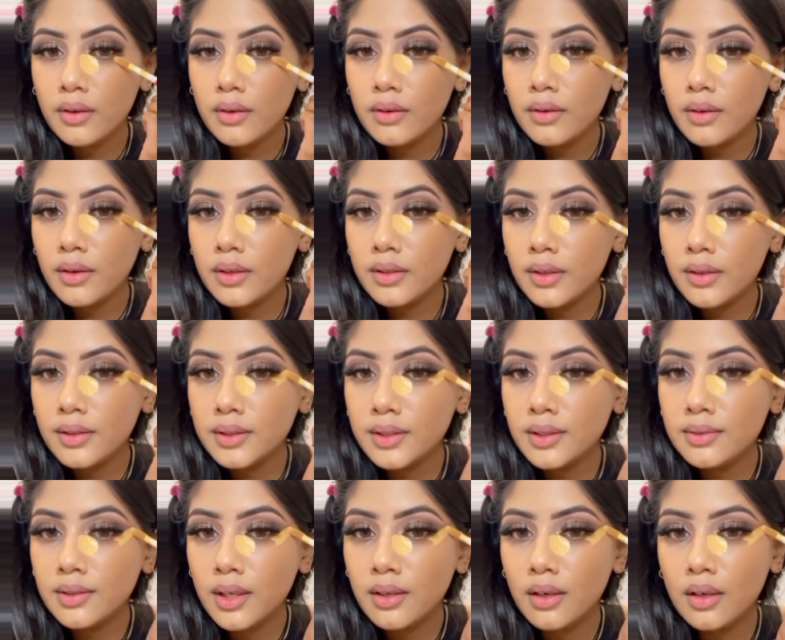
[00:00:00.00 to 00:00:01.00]
I know it seems
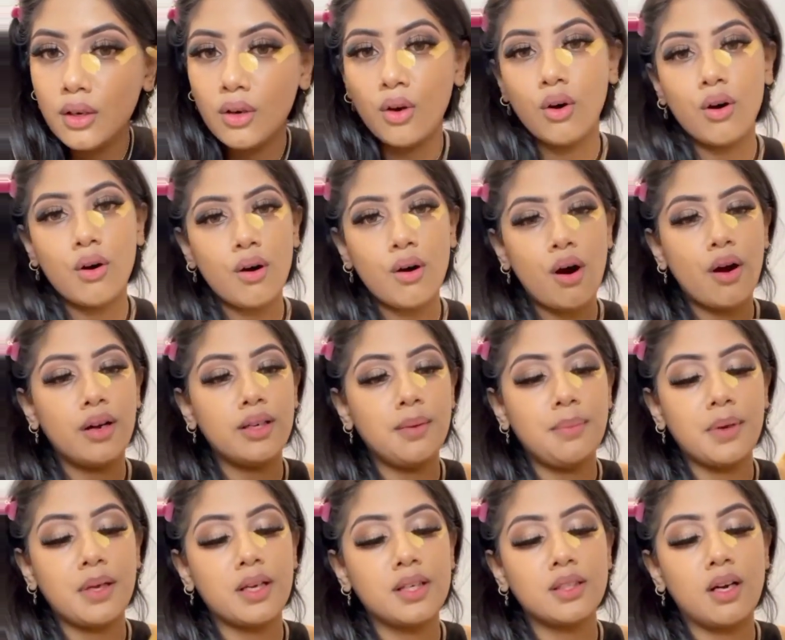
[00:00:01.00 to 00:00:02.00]
like a lot, only
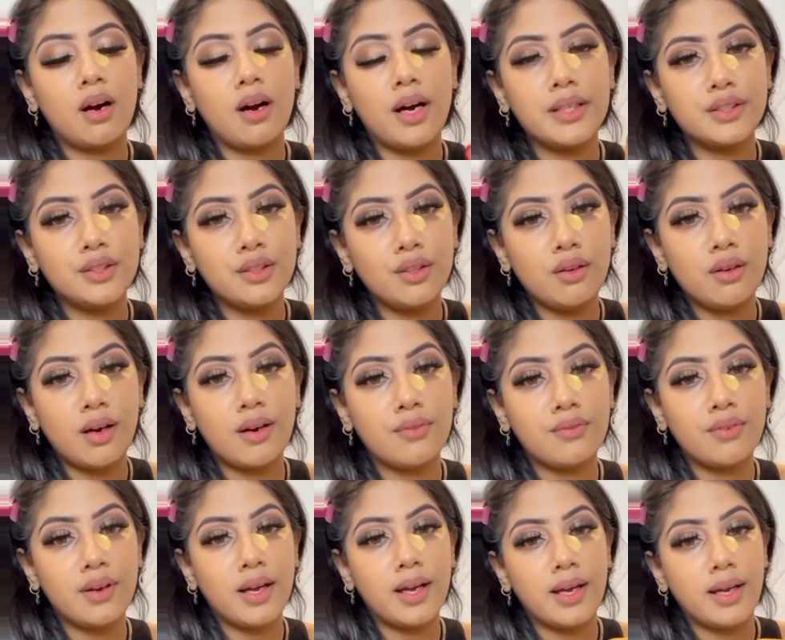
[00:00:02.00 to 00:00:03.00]
because I do love
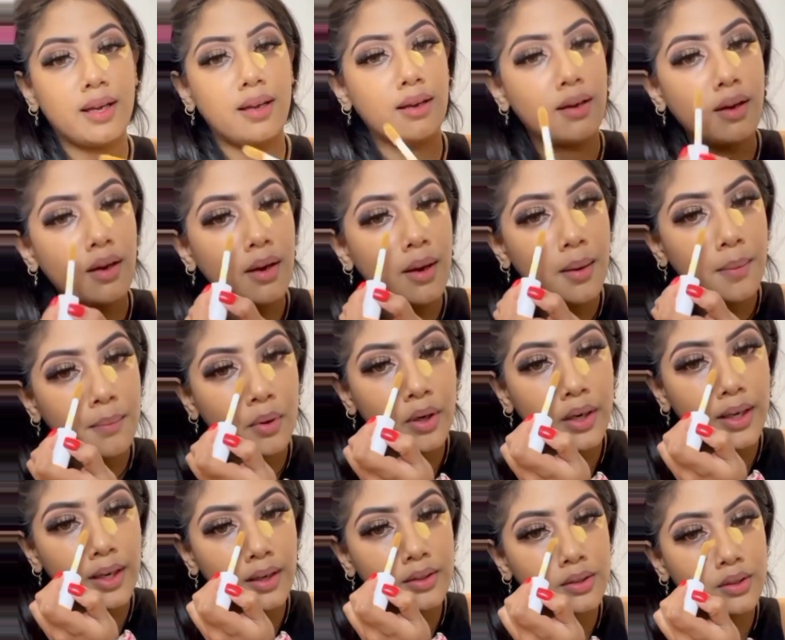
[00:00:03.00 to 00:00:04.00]
a bright
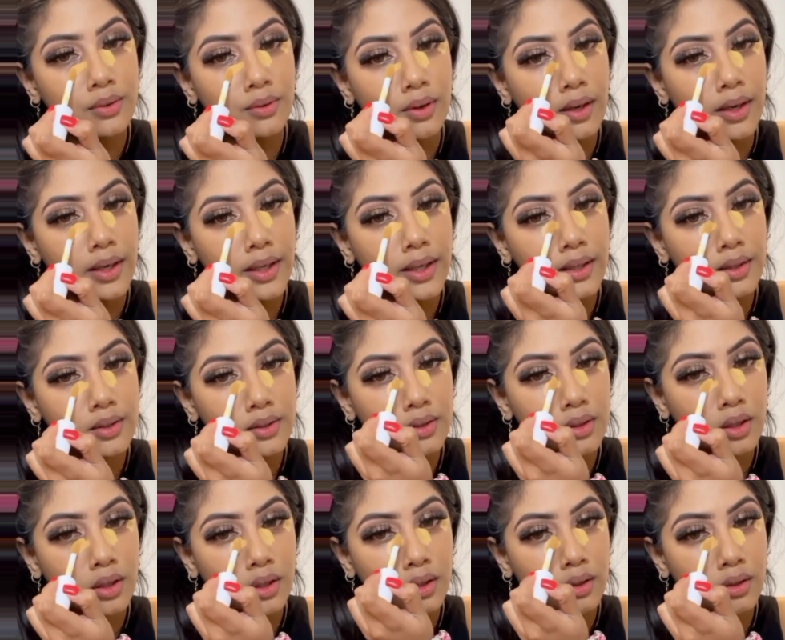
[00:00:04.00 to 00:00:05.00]
under eye,
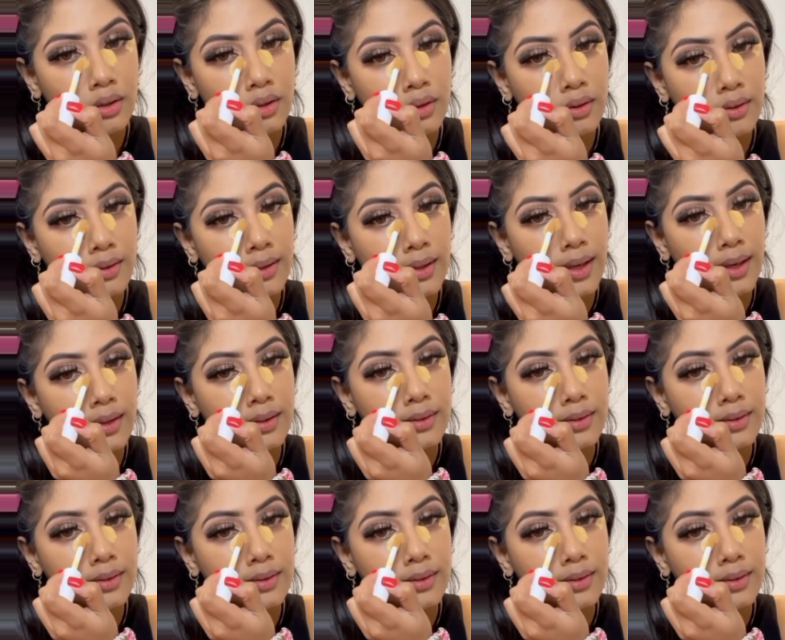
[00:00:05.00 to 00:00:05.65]
so yeah.